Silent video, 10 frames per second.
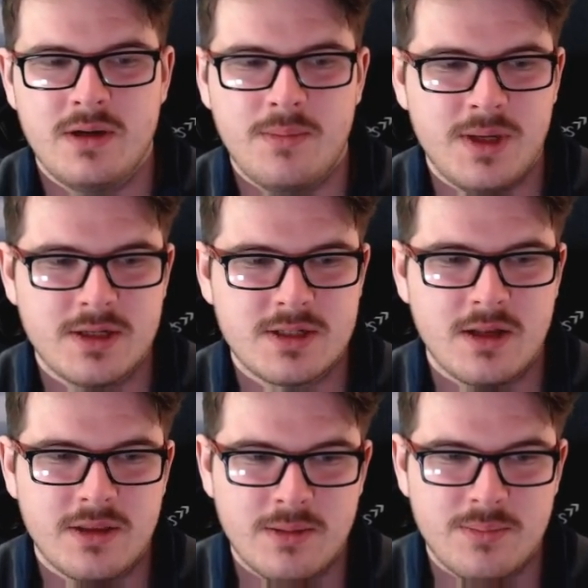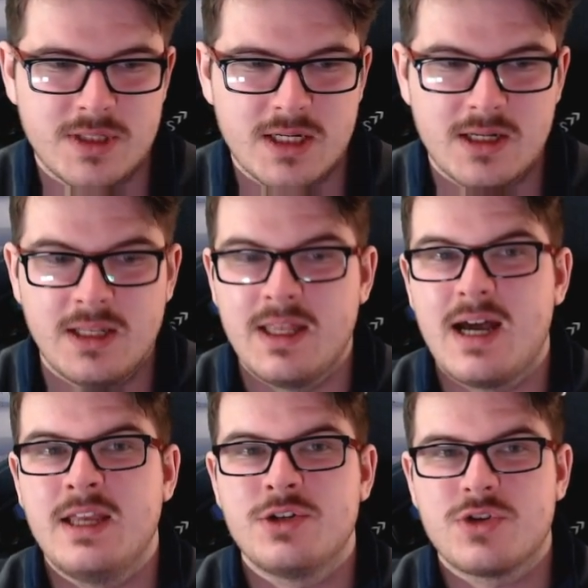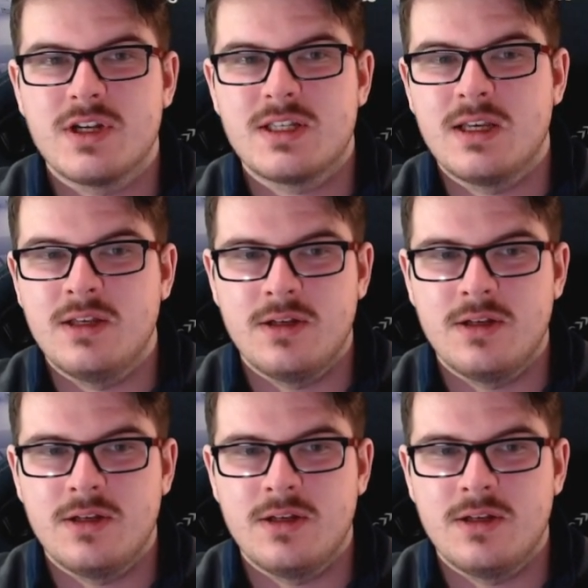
I mean, it's nothing particularly that interesting,